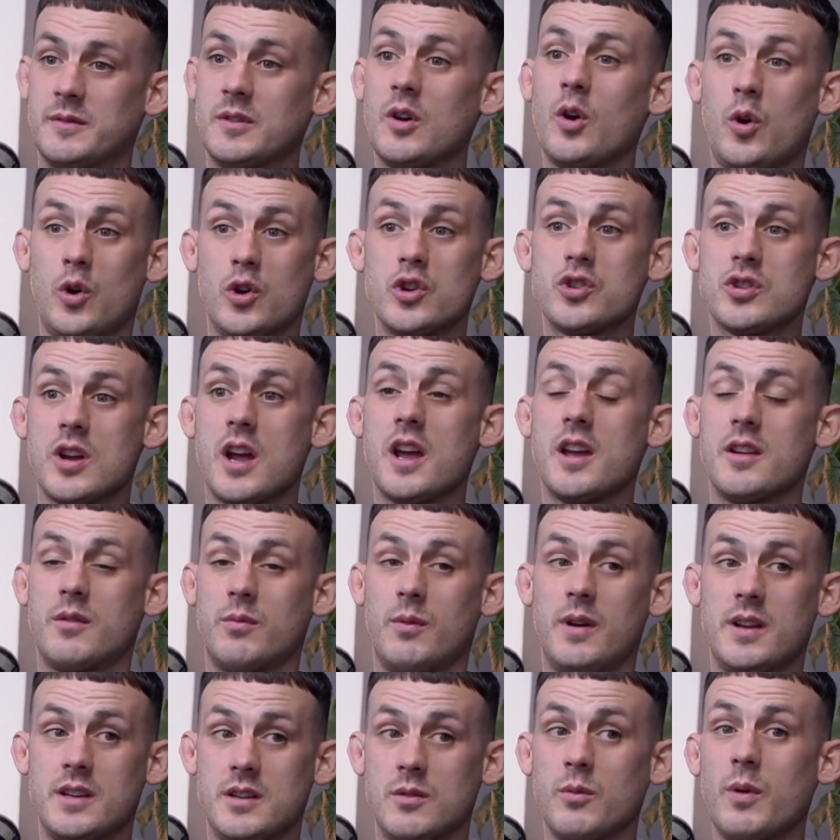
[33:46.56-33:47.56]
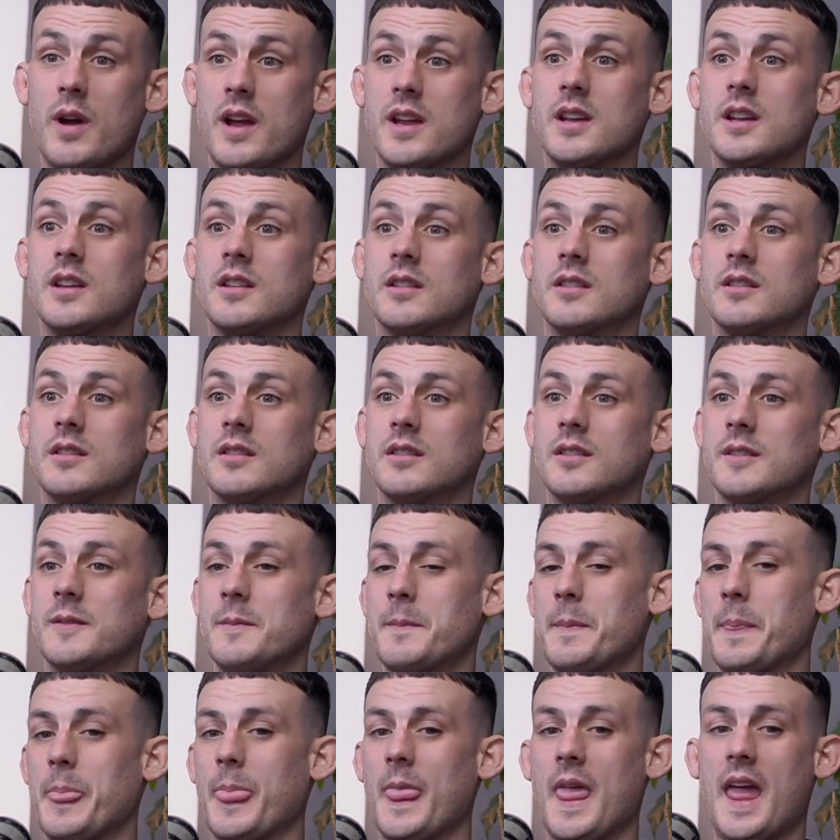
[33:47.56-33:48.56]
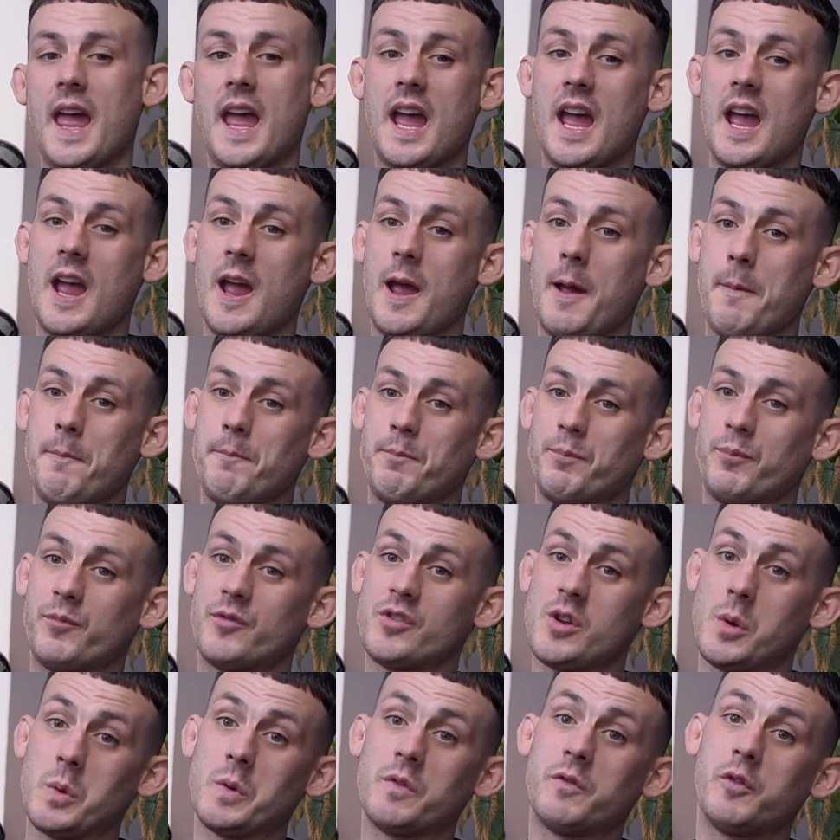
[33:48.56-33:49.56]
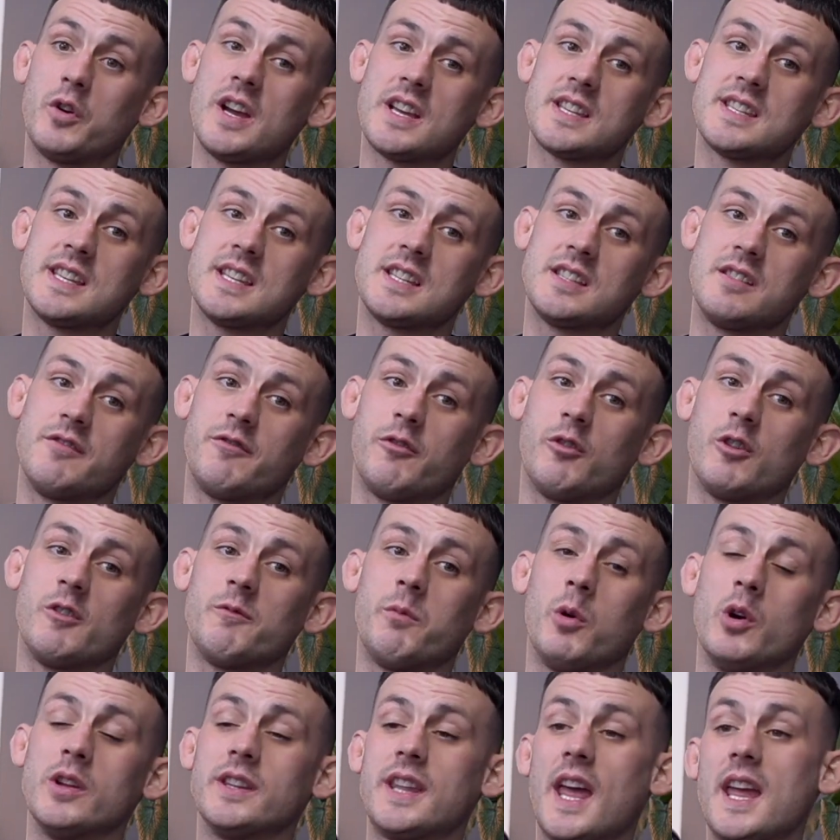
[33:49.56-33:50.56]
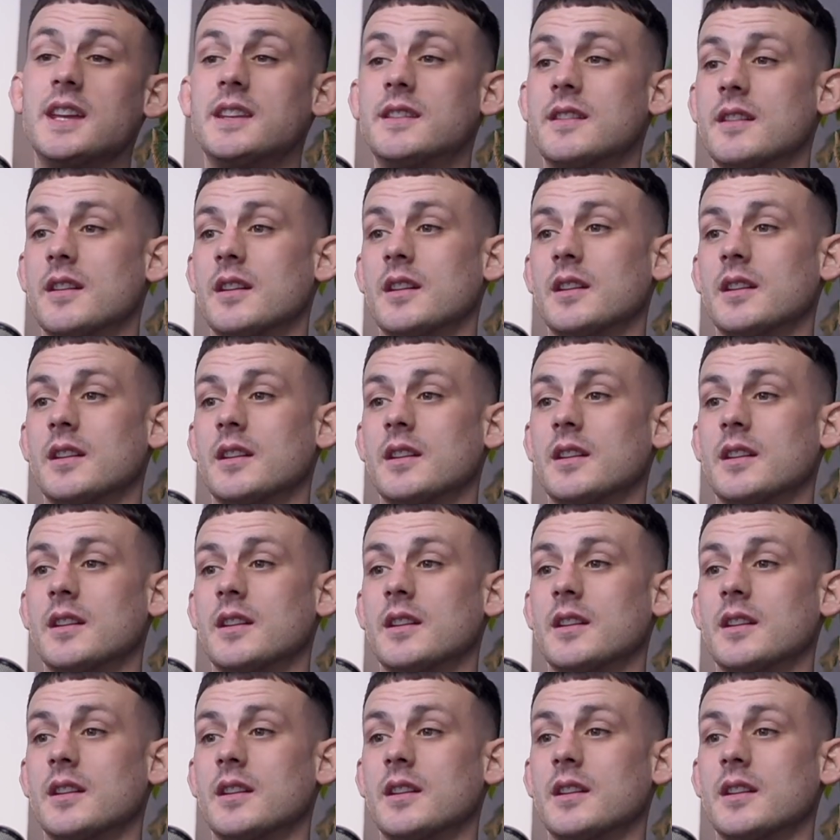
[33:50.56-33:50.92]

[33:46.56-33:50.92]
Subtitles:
Hydrated when you weigh in. So we fight at 65.8 there.